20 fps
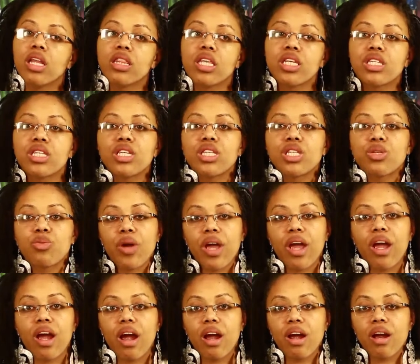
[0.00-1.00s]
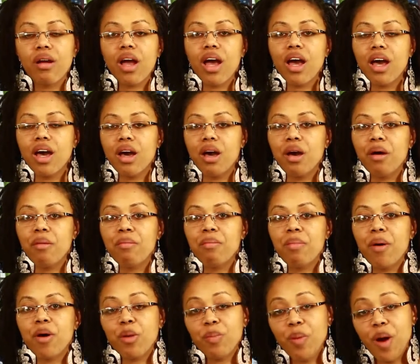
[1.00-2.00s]
this is where uh,
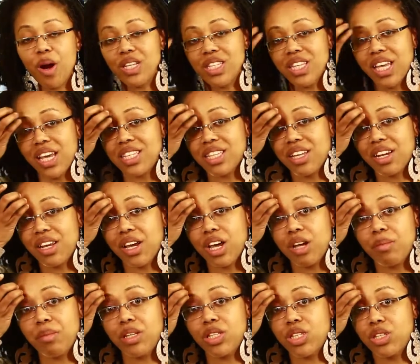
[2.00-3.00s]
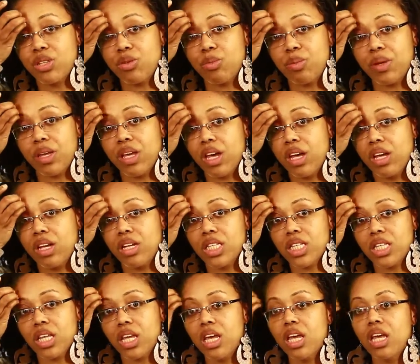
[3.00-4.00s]
Bonaparte is going to come into,
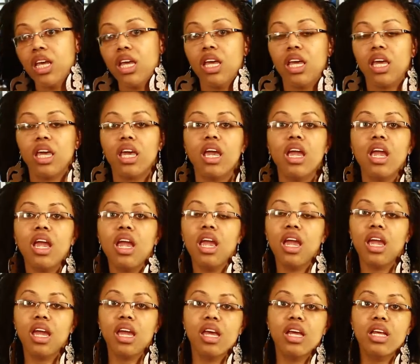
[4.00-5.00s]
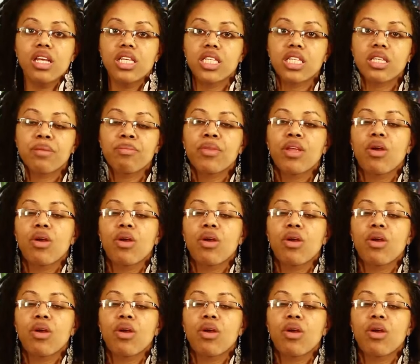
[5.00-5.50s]
because he is,